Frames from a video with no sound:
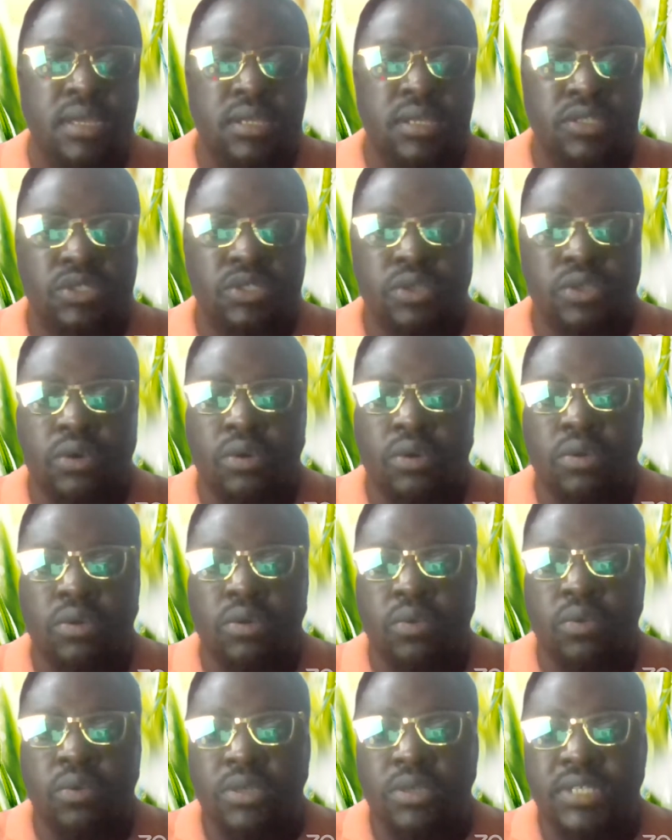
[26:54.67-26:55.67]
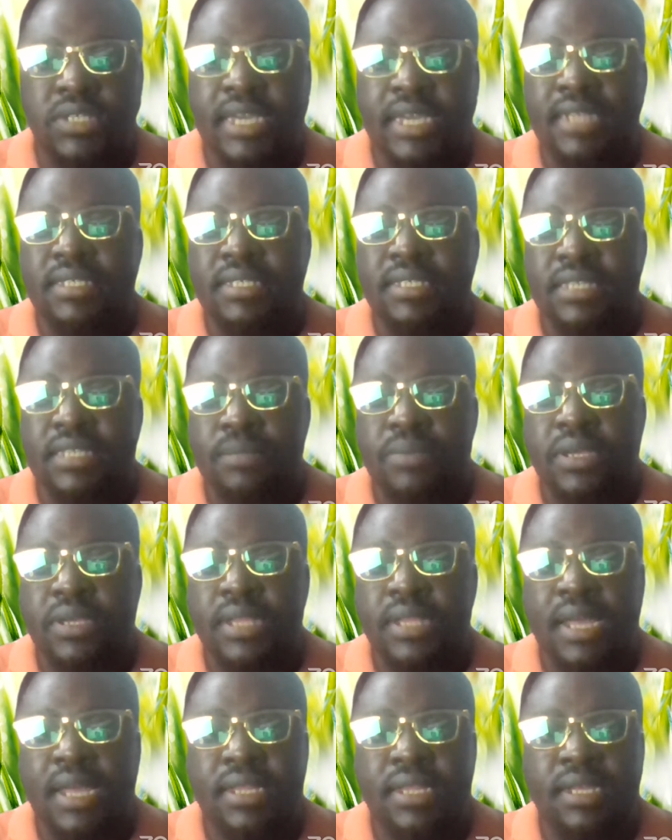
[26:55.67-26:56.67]
So once you get the SIM
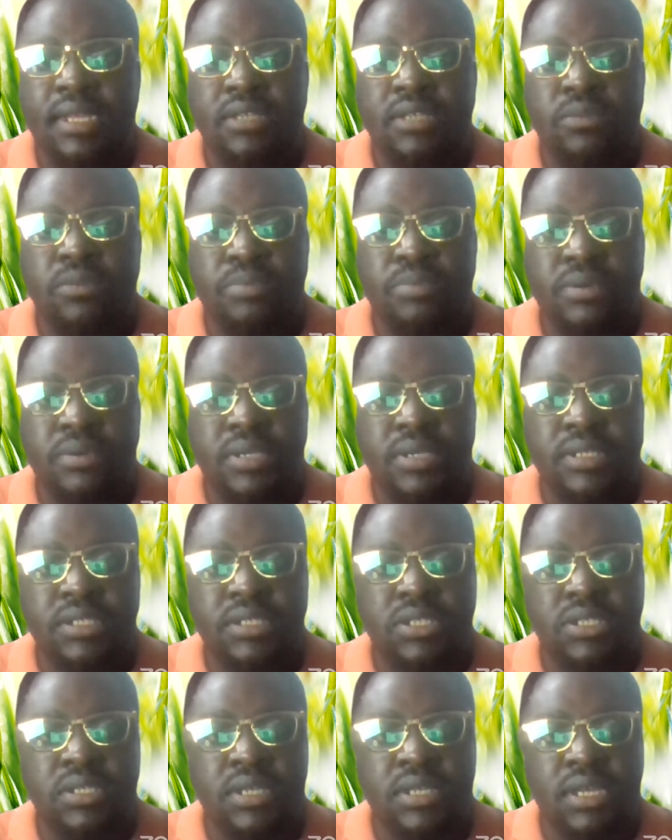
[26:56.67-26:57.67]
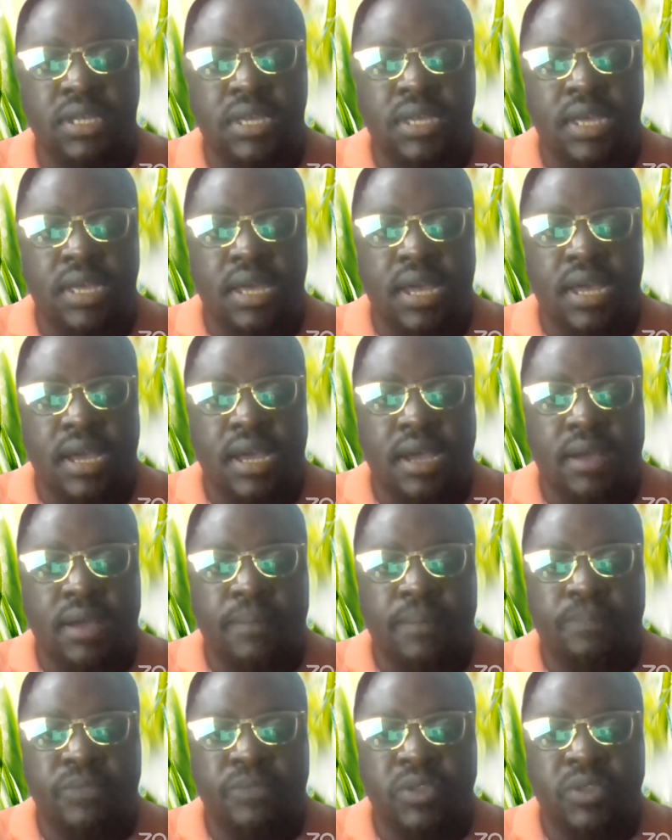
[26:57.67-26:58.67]
pin, and then you put it
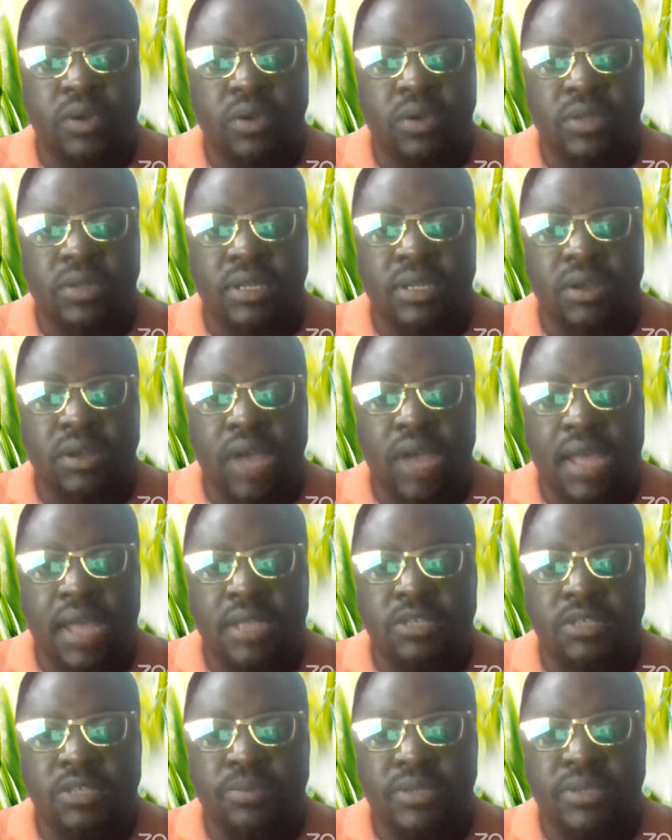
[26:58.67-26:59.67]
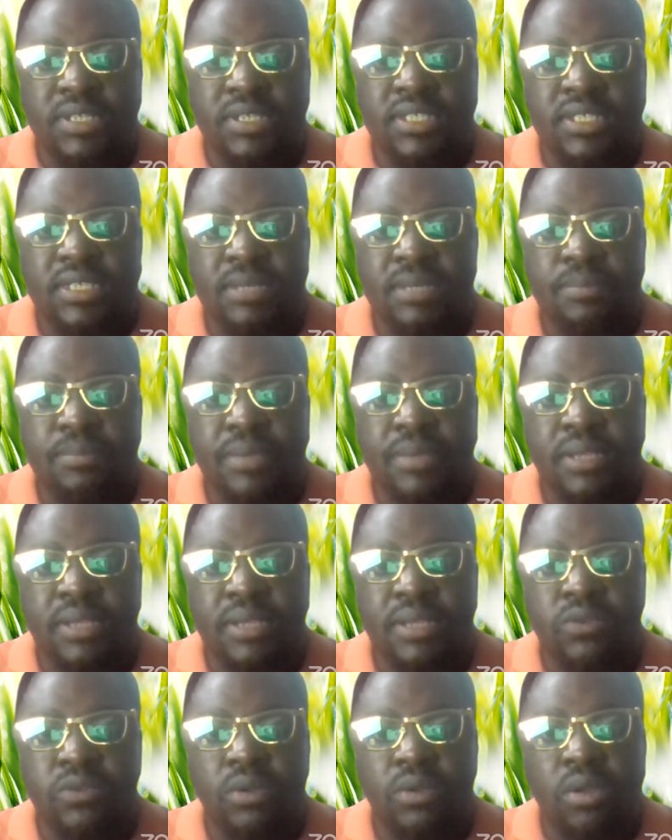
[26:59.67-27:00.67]
you put the SIM pin
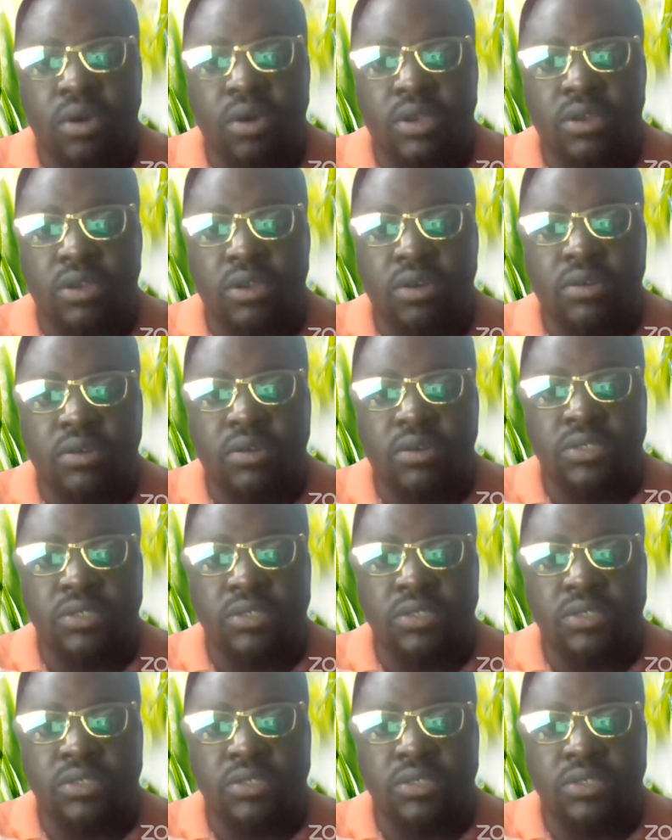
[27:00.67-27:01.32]
to lock your